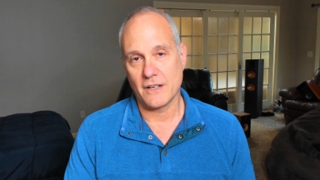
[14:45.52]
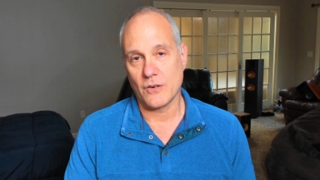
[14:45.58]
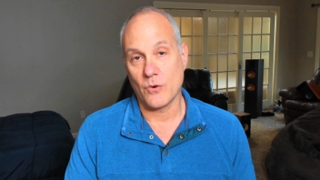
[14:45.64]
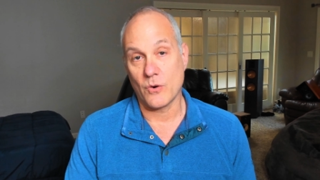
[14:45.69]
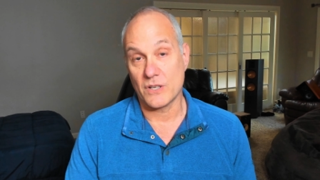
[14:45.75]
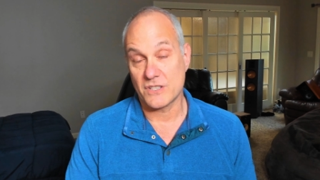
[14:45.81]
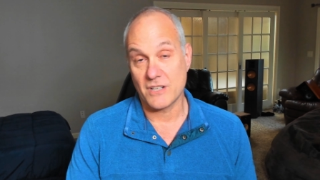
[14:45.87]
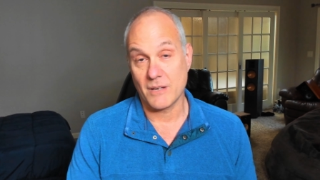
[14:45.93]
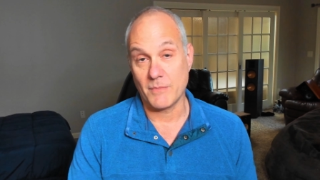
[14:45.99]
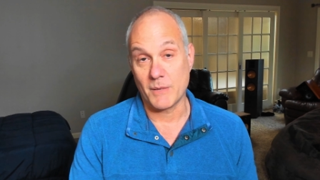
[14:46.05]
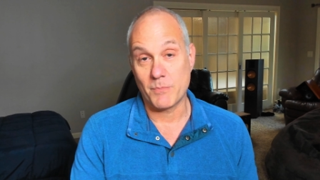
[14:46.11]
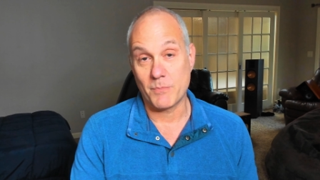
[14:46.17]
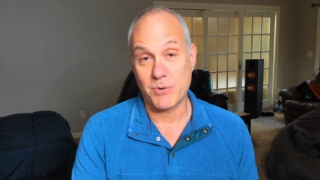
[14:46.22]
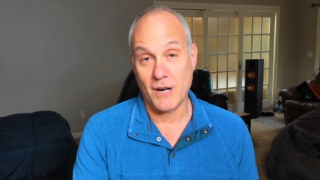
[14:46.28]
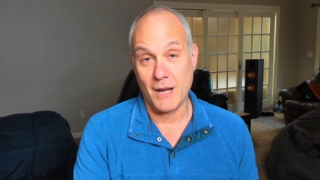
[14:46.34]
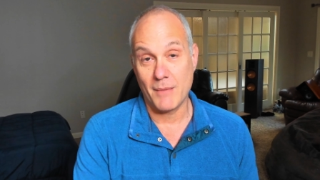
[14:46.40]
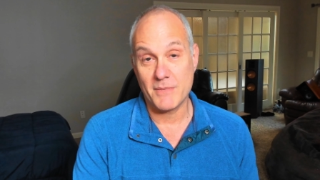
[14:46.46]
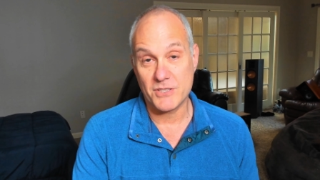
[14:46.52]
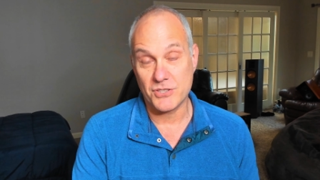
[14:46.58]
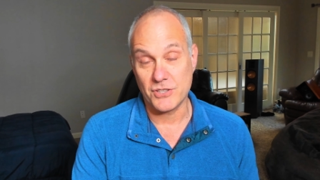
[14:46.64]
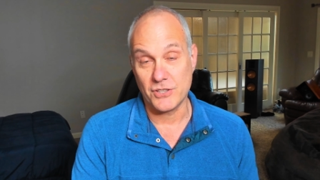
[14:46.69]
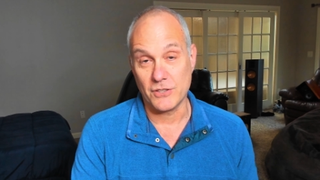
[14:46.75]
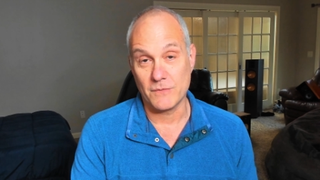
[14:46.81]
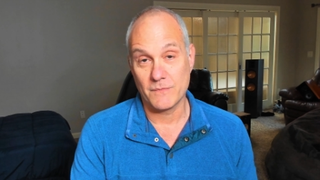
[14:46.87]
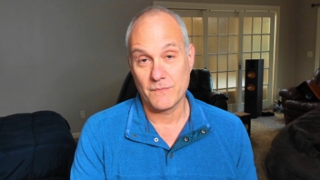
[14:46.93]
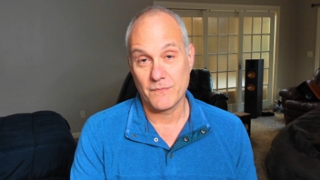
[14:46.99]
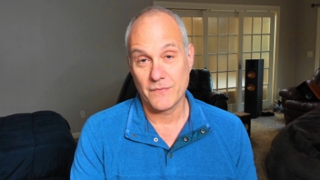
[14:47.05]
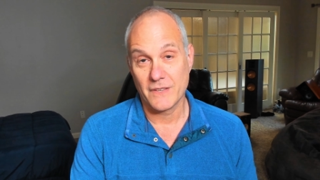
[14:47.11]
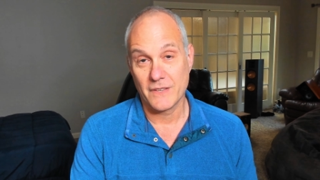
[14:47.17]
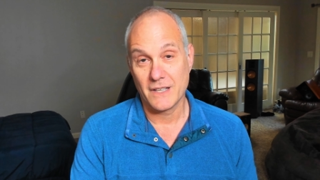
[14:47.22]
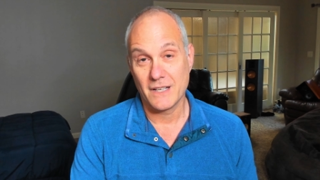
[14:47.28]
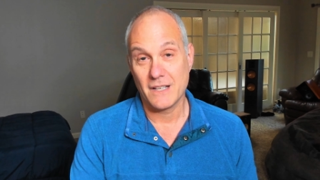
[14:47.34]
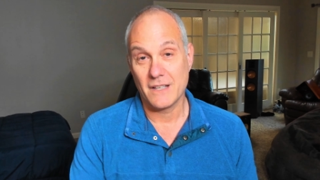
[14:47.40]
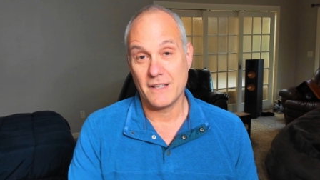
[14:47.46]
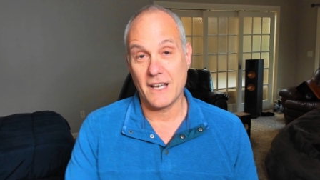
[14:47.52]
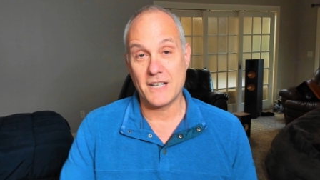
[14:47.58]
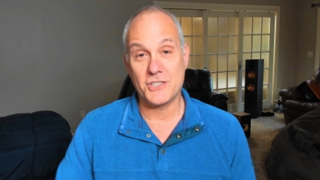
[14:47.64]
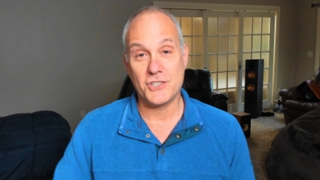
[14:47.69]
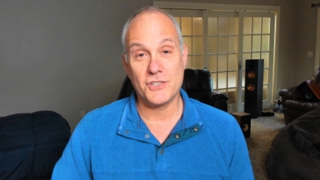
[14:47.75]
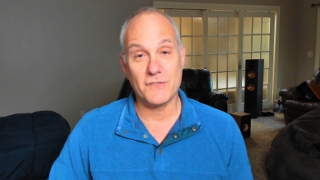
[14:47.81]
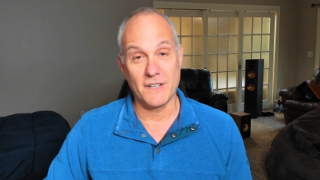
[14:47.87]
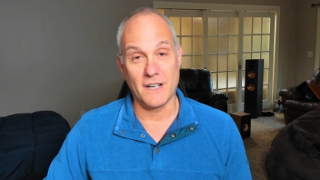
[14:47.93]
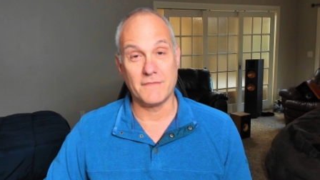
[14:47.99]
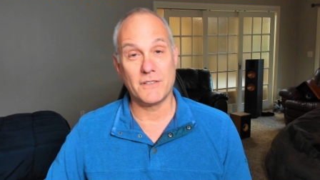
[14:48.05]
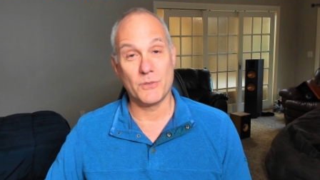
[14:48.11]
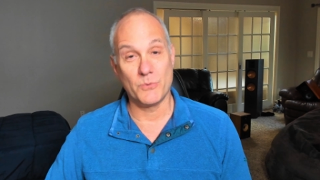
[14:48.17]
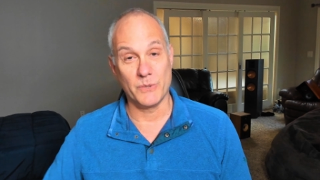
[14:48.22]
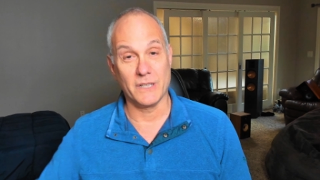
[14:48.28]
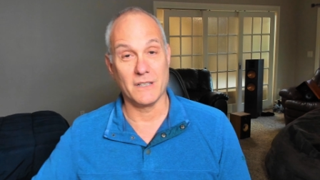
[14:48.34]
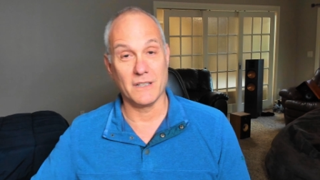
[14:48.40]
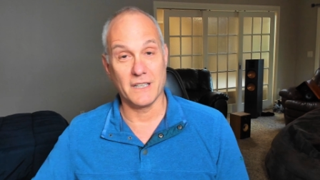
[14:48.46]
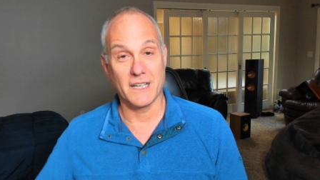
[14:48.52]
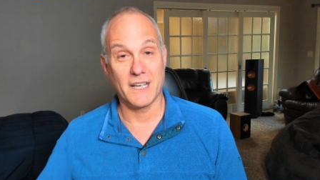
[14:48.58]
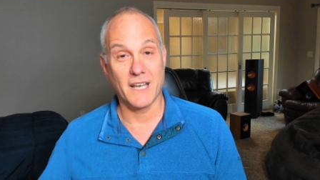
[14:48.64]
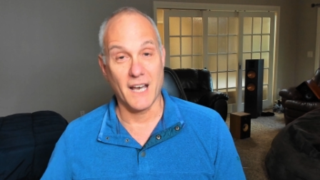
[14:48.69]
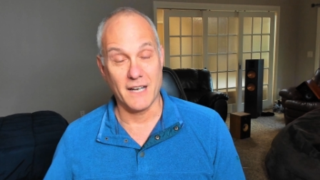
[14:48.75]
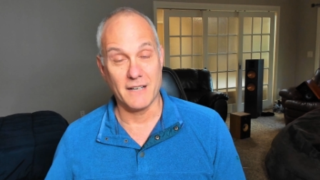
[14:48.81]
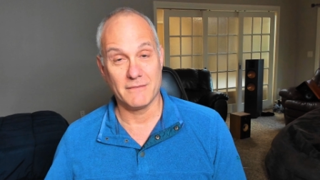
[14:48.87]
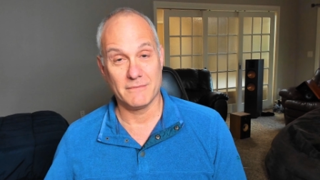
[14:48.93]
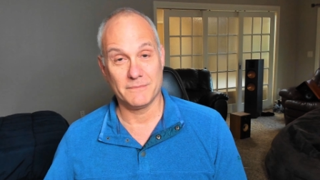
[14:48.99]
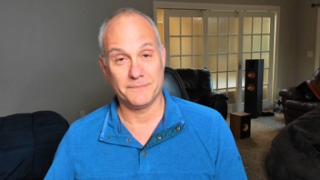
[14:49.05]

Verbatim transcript: or someone promised you that you never really get.